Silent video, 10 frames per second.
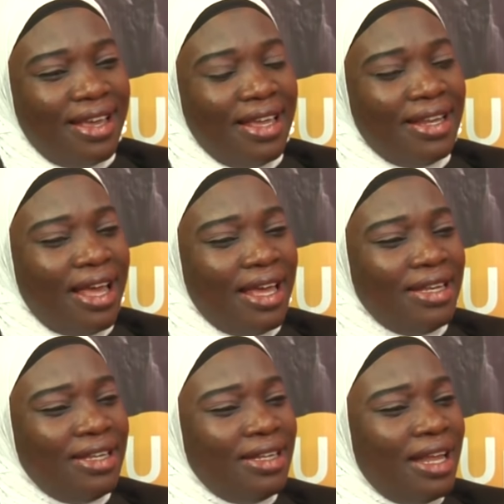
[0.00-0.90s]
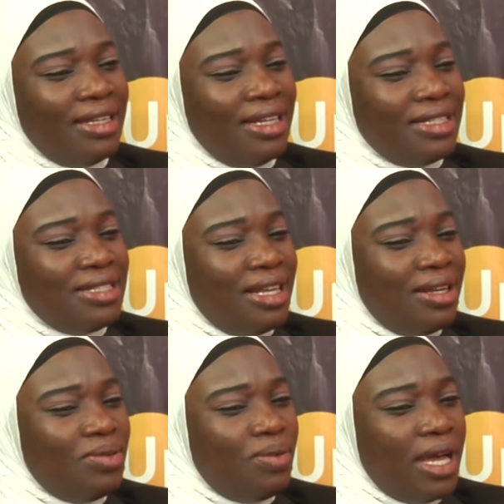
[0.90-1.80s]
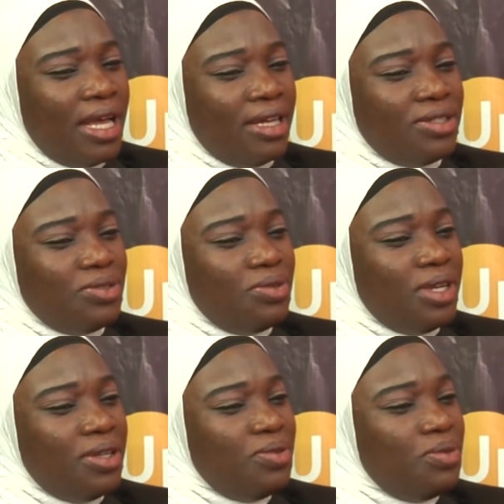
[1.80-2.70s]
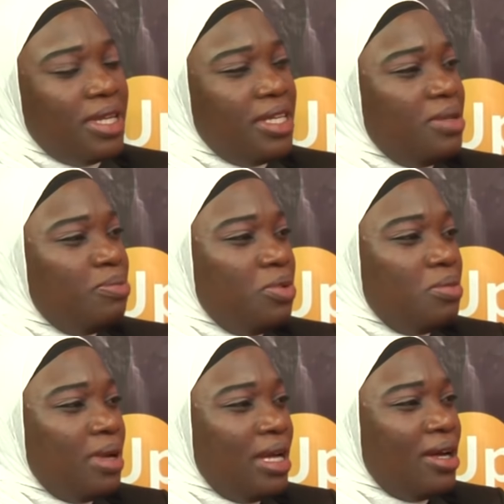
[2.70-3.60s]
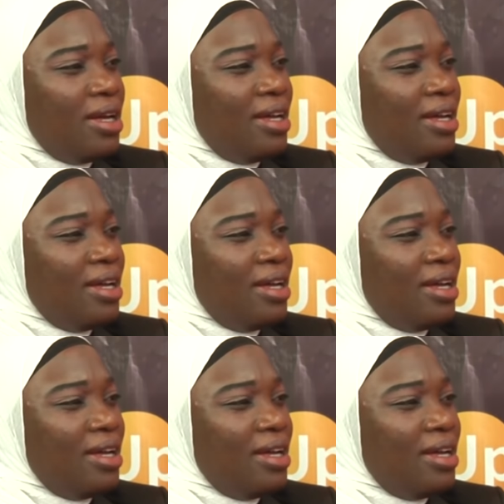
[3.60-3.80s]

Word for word: and I didn't understand why I should go and do a diploma.